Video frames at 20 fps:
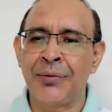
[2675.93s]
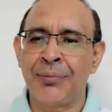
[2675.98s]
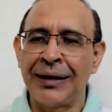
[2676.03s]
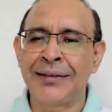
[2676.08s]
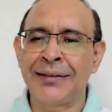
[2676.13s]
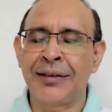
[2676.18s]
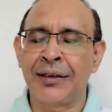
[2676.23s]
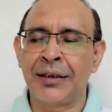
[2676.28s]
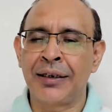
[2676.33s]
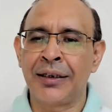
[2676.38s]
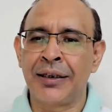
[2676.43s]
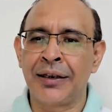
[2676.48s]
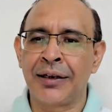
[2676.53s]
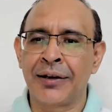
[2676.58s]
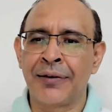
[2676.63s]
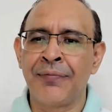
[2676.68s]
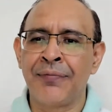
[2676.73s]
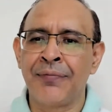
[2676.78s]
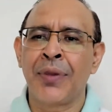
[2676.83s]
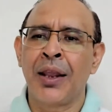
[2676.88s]
months in a
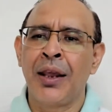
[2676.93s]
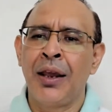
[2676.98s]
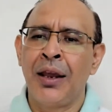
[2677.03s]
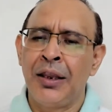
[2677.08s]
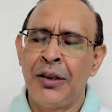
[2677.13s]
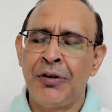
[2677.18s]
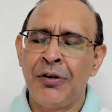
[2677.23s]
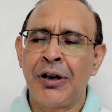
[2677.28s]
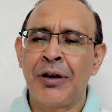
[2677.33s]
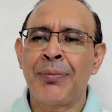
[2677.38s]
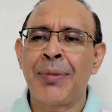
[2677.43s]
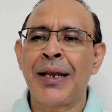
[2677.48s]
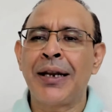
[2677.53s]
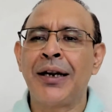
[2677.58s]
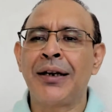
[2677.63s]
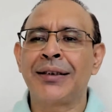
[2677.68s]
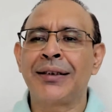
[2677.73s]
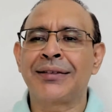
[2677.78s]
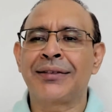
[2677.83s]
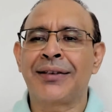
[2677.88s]
year, you will
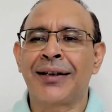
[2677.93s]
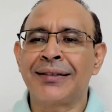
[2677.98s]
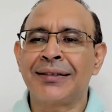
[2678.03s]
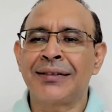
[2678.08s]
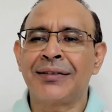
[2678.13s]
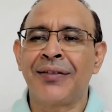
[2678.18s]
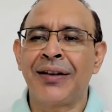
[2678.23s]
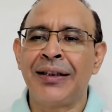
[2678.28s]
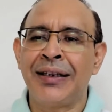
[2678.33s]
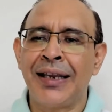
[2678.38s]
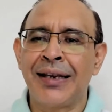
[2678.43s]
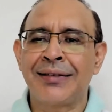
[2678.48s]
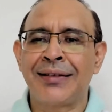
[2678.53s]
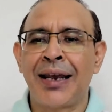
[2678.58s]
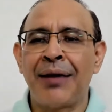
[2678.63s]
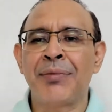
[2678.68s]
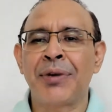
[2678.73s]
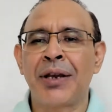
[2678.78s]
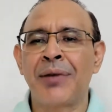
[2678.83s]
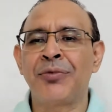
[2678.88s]
remain under stress. When the
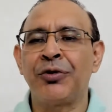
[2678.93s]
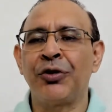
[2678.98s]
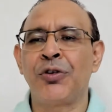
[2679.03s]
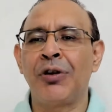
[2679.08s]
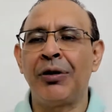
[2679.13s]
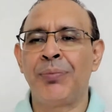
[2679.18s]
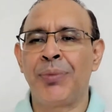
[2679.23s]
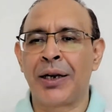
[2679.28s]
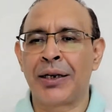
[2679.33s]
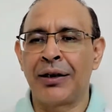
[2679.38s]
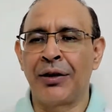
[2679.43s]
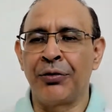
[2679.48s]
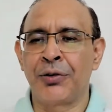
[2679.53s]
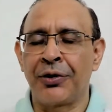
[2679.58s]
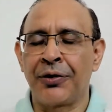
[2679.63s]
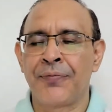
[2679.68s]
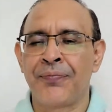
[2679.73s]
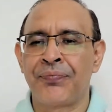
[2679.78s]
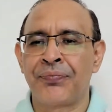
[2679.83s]
exam comes, you will burn out.